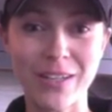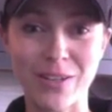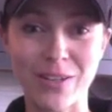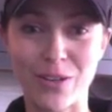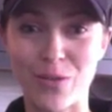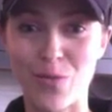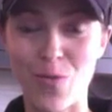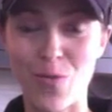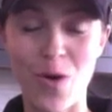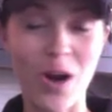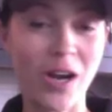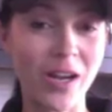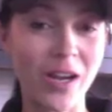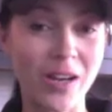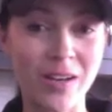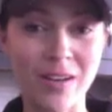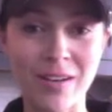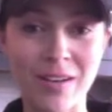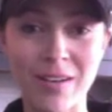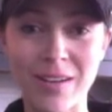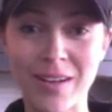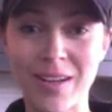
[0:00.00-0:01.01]
You're
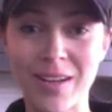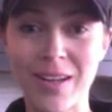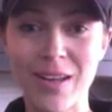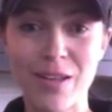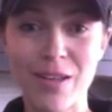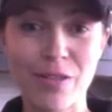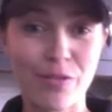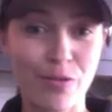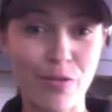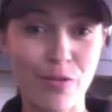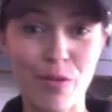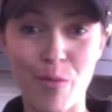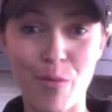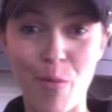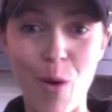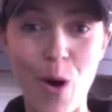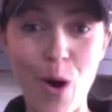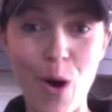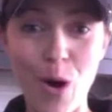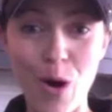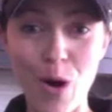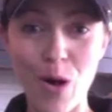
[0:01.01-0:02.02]
walking through the
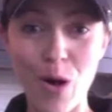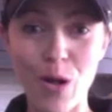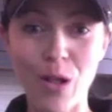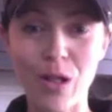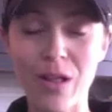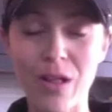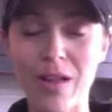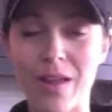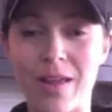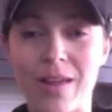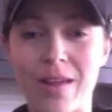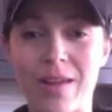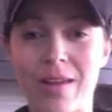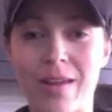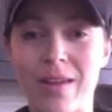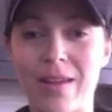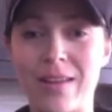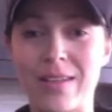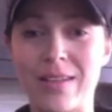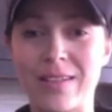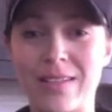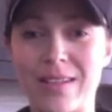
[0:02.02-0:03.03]
mall
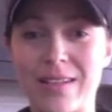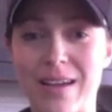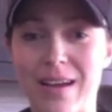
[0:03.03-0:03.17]
and